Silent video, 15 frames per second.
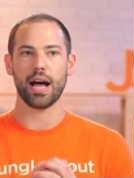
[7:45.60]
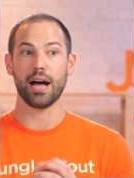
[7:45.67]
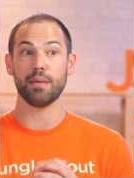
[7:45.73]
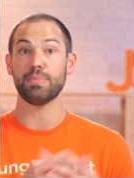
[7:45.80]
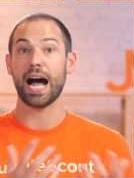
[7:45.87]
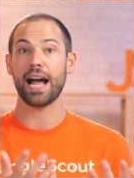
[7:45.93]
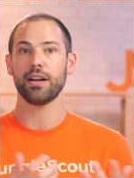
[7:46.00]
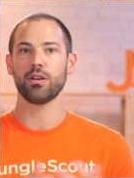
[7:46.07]

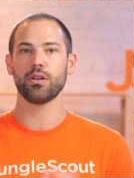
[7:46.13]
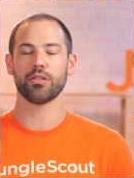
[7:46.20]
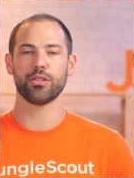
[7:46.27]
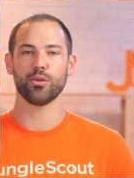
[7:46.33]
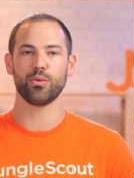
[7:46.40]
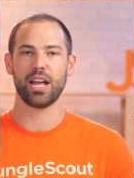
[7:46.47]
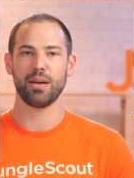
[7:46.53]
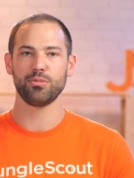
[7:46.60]
buyer
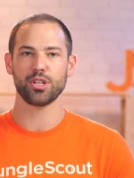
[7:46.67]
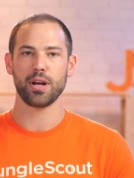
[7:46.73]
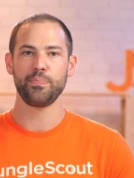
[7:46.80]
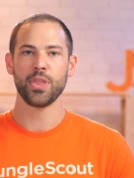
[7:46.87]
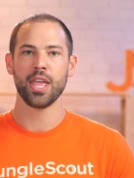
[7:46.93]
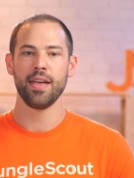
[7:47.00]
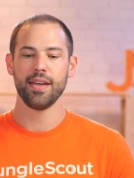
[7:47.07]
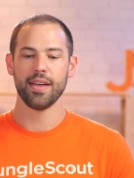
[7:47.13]
through Amazon.
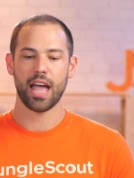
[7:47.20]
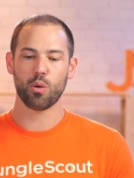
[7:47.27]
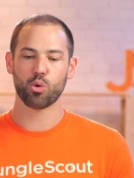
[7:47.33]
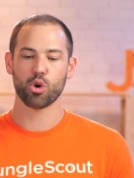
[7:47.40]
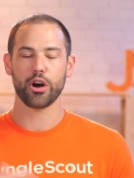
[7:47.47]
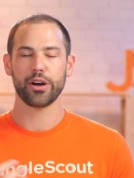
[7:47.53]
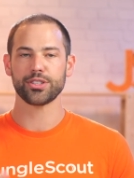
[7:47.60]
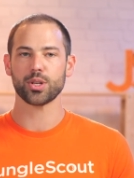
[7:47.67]
And
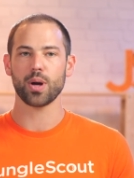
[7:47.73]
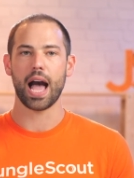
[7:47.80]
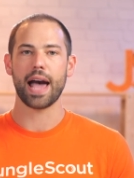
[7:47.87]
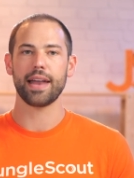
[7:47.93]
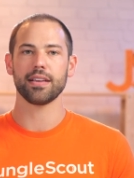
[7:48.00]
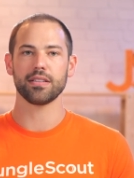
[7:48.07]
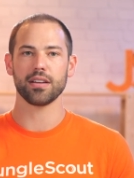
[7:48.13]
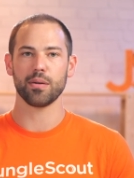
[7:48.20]
we're also
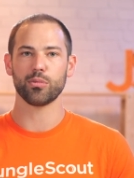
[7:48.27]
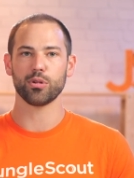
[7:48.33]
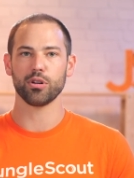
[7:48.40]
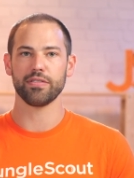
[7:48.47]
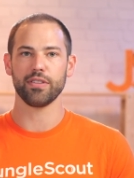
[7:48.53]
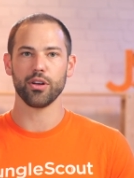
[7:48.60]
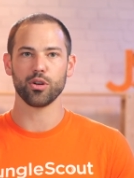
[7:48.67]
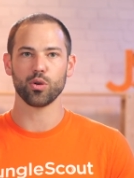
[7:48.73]
adding a number
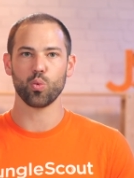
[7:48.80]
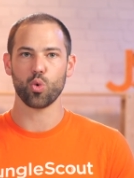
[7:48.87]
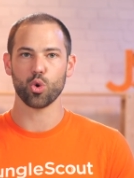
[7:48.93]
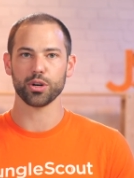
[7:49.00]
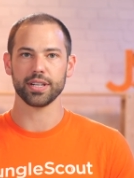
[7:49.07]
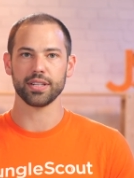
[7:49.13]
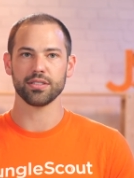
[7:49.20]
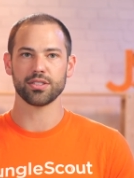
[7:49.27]
of other
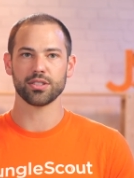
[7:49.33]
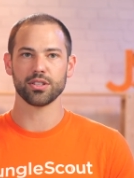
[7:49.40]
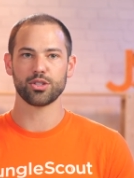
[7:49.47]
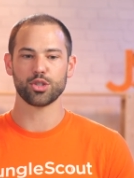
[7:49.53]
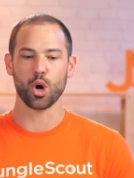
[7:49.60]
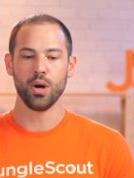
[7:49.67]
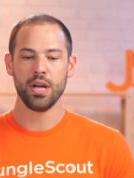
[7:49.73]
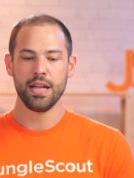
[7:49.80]
warnings.
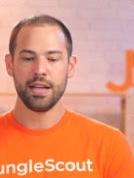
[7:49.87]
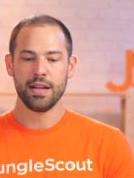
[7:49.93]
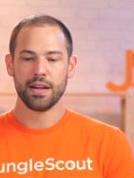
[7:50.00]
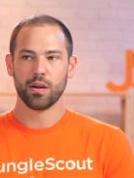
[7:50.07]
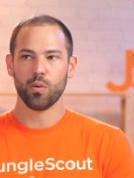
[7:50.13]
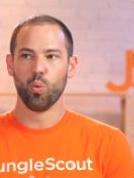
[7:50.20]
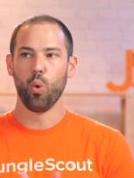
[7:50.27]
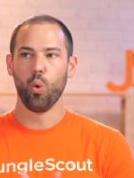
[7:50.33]
So
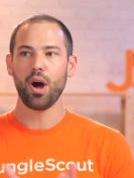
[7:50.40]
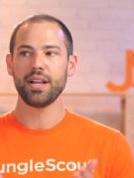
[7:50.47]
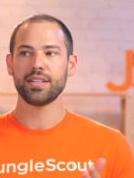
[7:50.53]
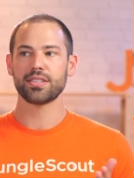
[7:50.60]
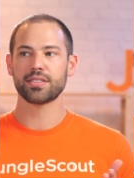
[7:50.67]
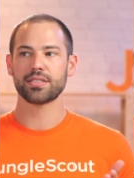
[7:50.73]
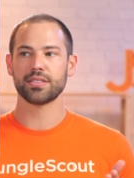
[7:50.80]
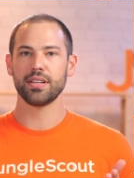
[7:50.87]

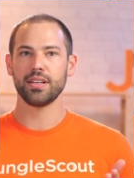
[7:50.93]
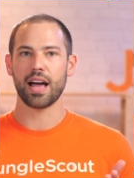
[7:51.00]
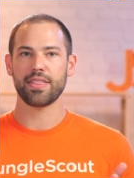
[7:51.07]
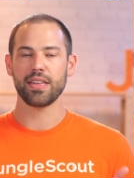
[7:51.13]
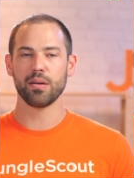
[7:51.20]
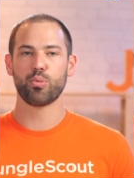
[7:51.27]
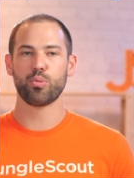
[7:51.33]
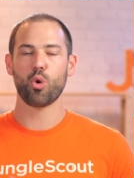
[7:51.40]
what's I
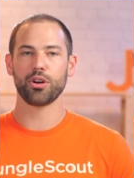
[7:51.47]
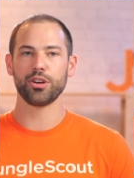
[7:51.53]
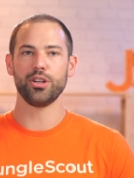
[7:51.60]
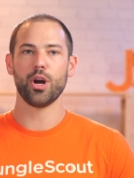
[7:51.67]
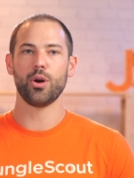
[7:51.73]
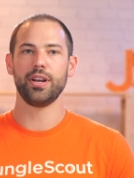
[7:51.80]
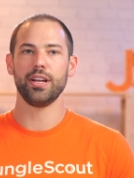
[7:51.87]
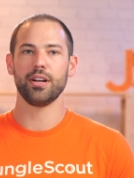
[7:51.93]
think important to
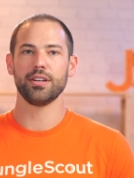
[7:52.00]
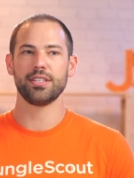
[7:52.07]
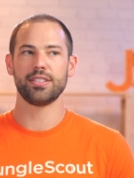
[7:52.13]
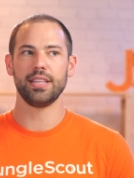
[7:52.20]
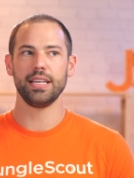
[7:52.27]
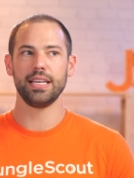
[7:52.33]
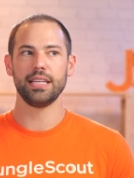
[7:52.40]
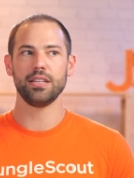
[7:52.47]
note here is
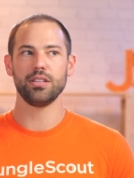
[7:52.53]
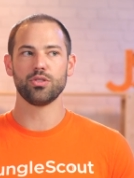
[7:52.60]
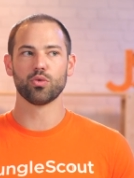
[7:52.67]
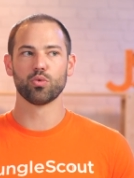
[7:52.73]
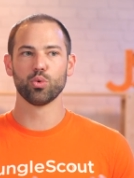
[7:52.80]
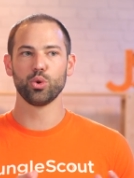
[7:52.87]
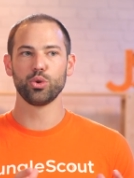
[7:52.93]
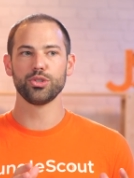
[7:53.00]
these
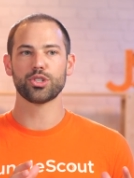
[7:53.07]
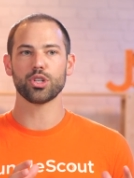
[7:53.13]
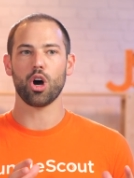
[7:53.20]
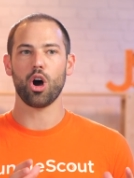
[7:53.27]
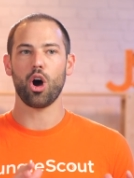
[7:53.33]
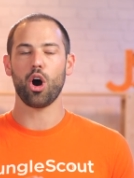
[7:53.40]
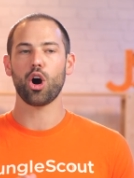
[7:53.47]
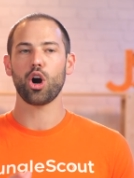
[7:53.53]
rules
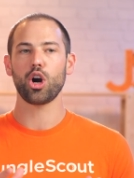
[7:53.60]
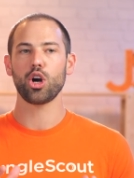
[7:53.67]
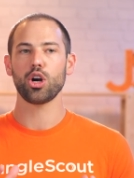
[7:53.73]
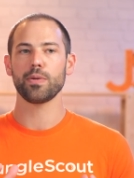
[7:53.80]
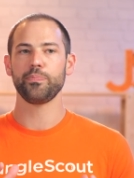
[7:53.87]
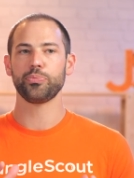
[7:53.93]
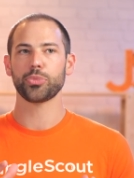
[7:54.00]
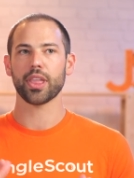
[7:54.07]

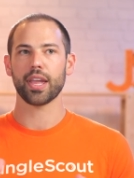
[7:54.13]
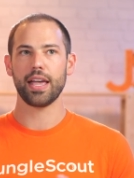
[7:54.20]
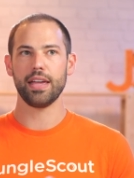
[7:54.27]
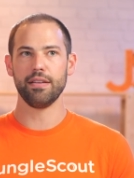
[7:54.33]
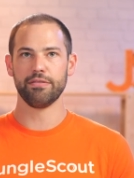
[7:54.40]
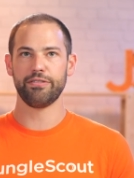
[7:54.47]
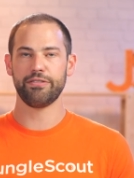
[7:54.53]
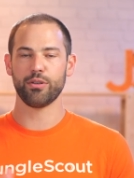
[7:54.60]
are
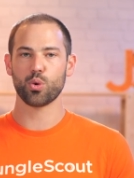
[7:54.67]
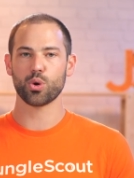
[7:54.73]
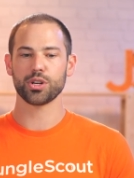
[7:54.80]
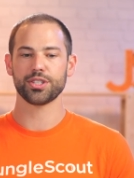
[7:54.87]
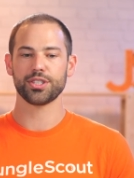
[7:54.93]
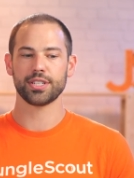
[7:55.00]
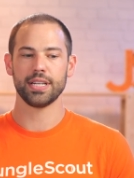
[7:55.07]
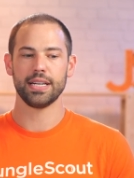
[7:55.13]

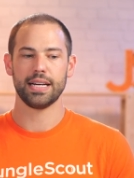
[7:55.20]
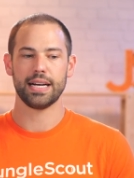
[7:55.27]
enforced